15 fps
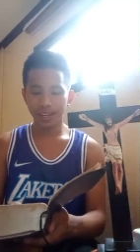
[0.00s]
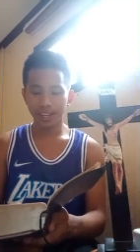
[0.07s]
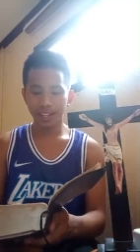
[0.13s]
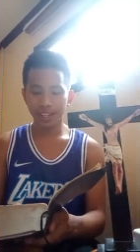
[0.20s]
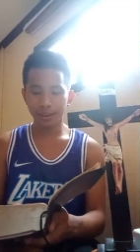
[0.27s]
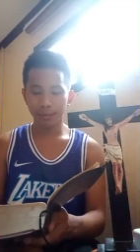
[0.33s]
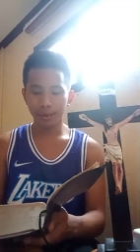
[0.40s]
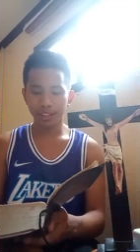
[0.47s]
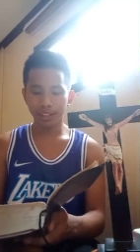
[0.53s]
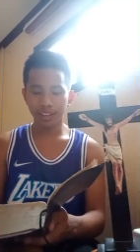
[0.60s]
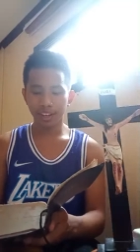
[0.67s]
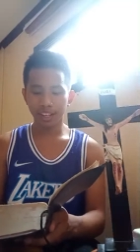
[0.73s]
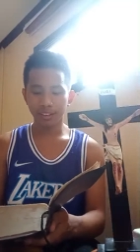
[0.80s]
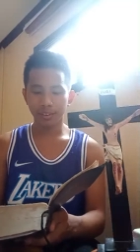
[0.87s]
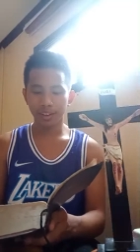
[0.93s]
In the
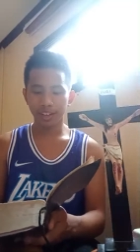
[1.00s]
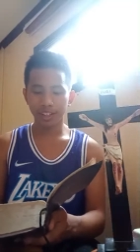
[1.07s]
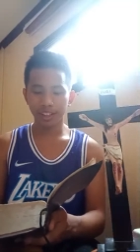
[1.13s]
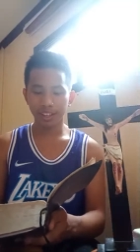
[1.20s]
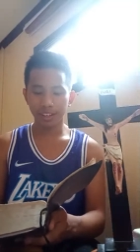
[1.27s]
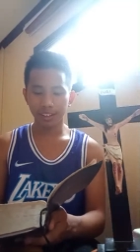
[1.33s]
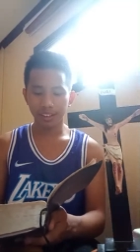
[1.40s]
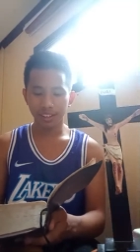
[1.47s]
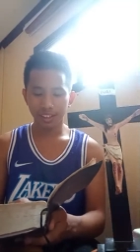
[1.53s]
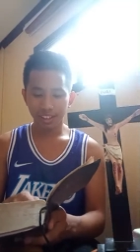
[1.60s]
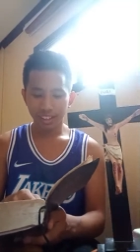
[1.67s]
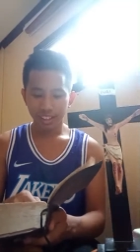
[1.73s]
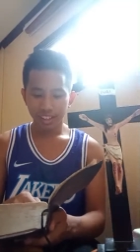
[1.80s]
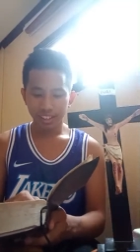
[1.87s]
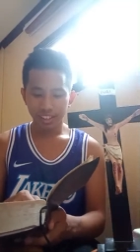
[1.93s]
beginning, when God created
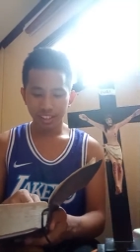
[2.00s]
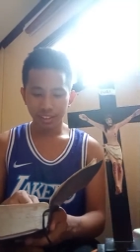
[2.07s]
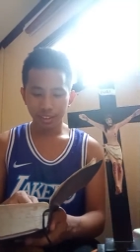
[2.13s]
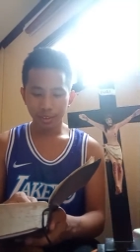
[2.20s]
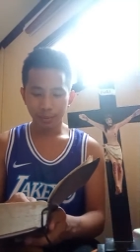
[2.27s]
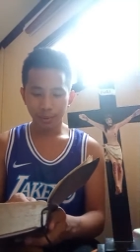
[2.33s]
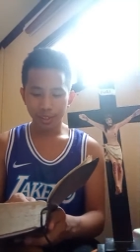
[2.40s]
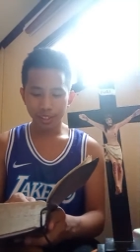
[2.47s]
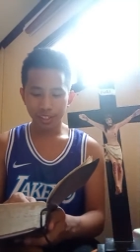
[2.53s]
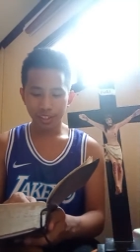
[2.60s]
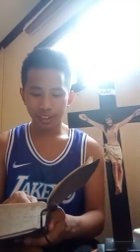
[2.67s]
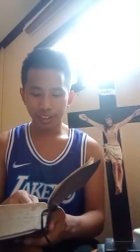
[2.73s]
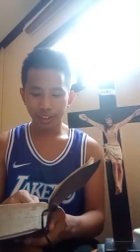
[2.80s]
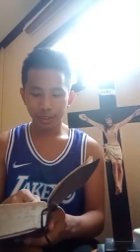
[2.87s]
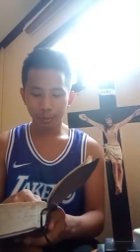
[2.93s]
the
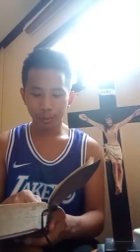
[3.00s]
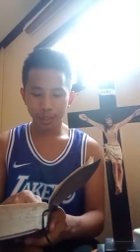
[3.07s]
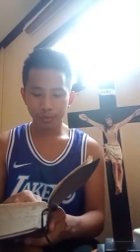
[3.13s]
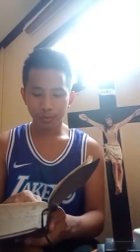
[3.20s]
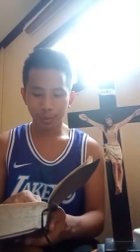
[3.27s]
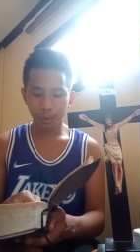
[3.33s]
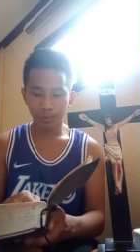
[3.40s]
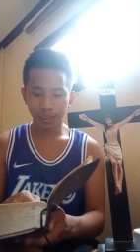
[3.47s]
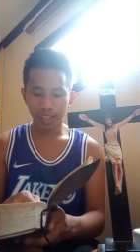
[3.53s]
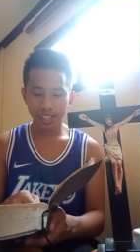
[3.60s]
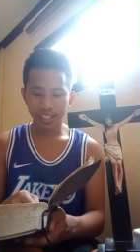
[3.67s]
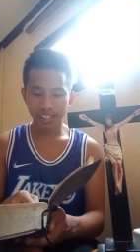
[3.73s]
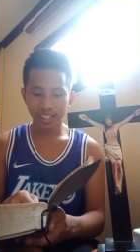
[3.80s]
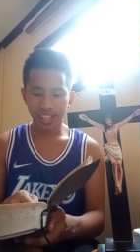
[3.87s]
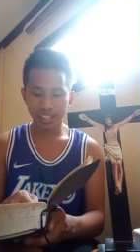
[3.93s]
universe, the earth was
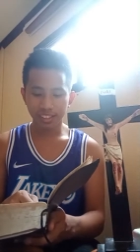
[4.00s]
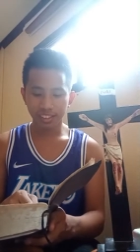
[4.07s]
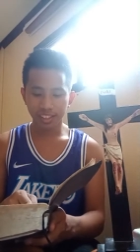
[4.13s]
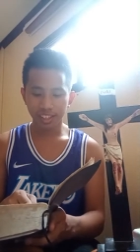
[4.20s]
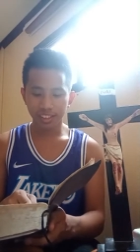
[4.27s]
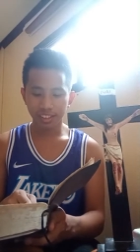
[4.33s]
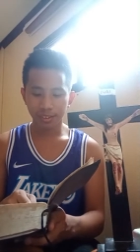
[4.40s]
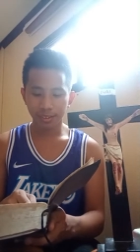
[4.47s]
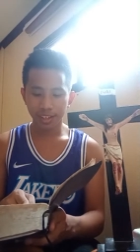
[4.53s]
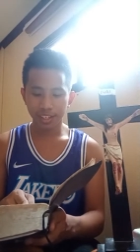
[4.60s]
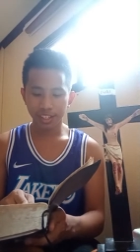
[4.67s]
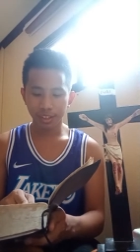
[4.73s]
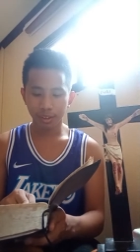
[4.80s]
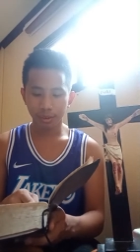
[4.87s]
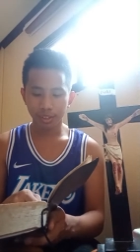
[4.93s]
formless and desolate. The
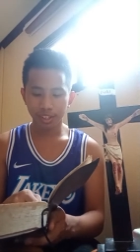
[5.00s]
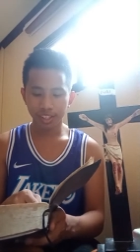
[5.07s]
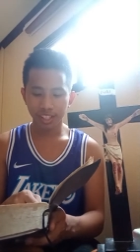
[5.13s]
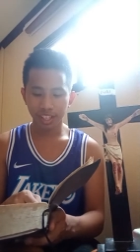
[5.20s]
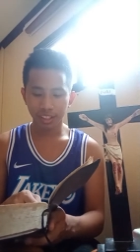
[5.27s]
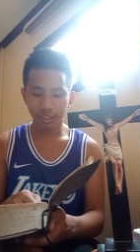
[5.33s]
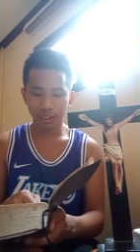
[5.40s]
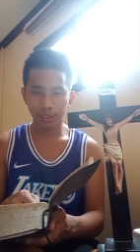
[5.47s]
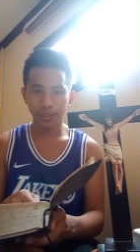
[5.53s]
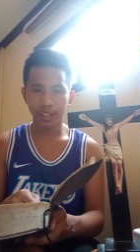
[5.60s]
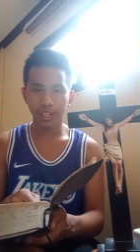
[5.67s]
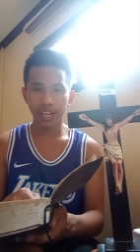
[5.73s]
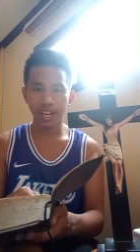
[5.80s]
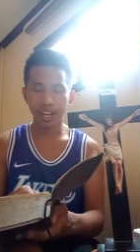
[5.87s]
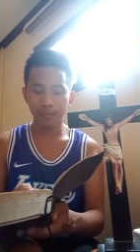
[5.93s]
raging ocean that
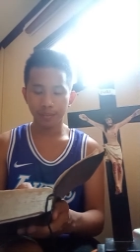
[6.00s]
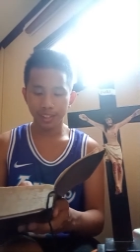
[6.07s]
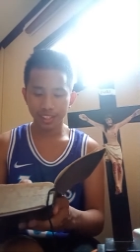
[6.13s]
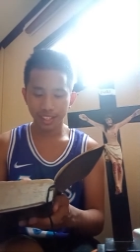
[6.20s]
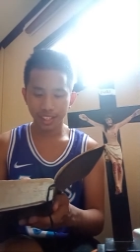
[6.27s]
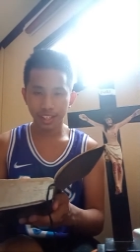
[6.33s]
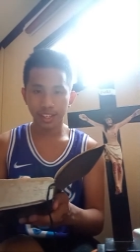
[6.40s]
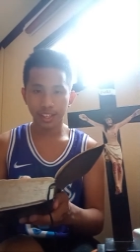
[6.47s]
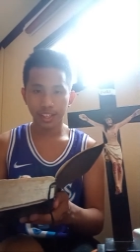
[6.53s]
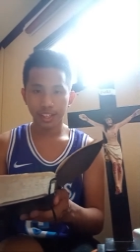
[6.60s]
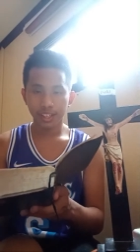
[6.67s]
covered everything